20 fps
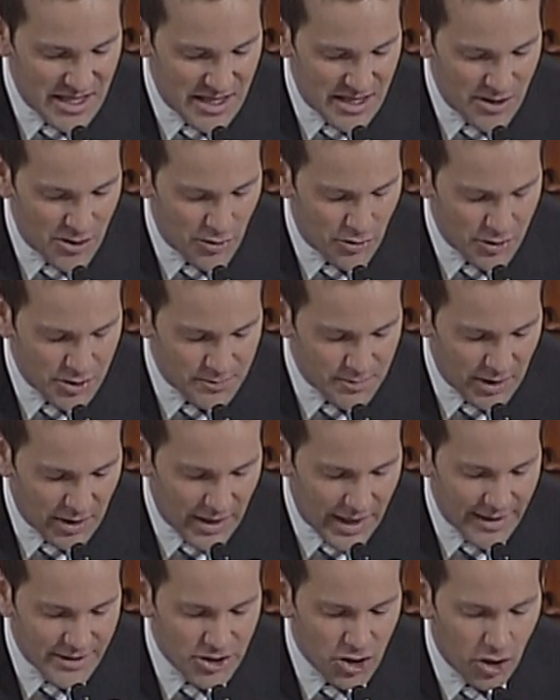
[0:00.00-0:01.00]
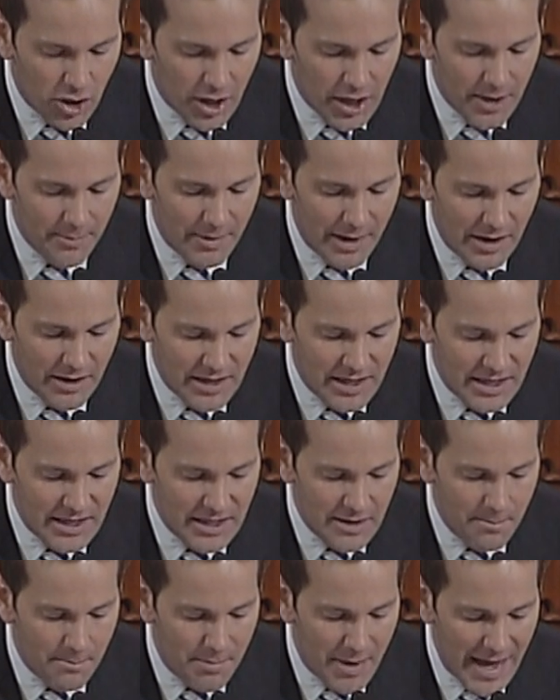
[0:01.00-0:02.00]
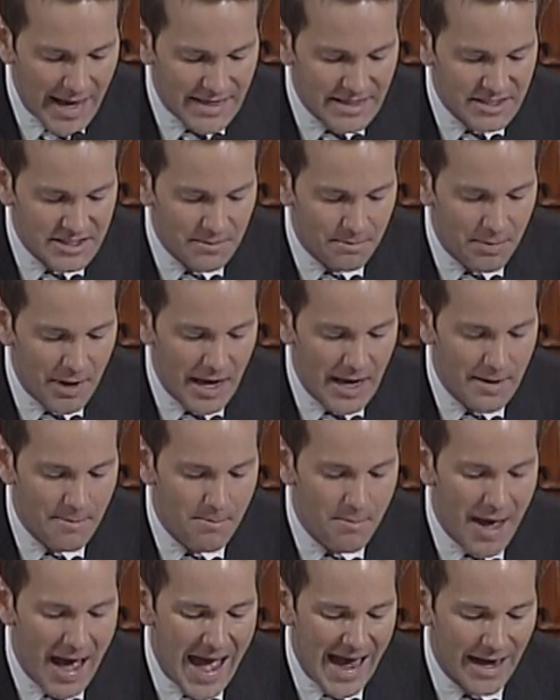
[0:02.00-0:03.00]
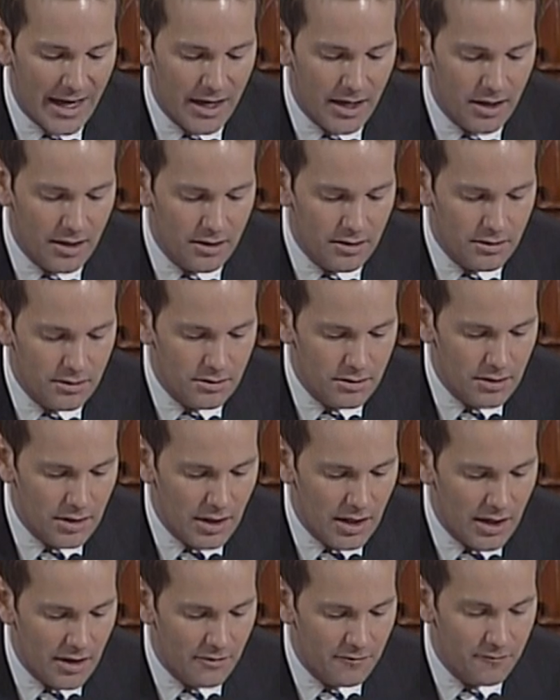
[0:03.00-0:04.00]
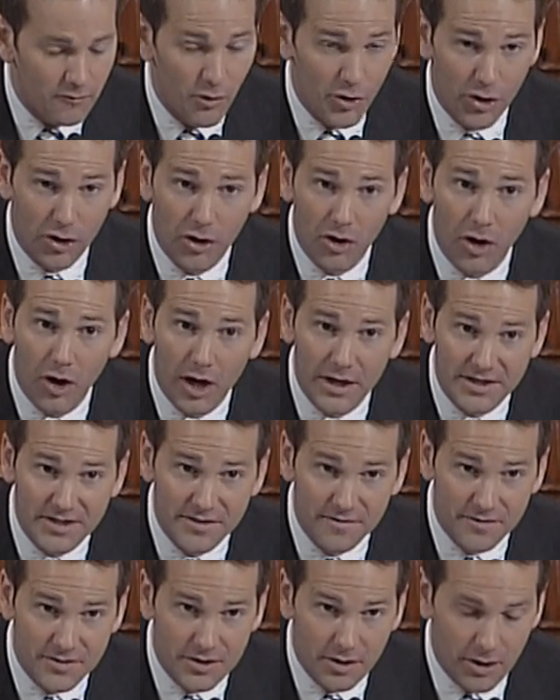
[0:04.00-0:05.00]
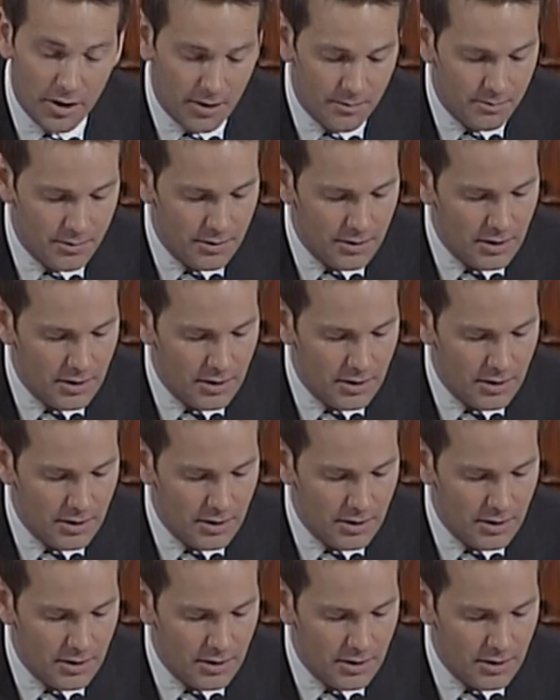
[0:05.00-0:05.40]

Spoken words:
You know, there's been a lot of talk about getting the banks to pay back for the cost of TARP.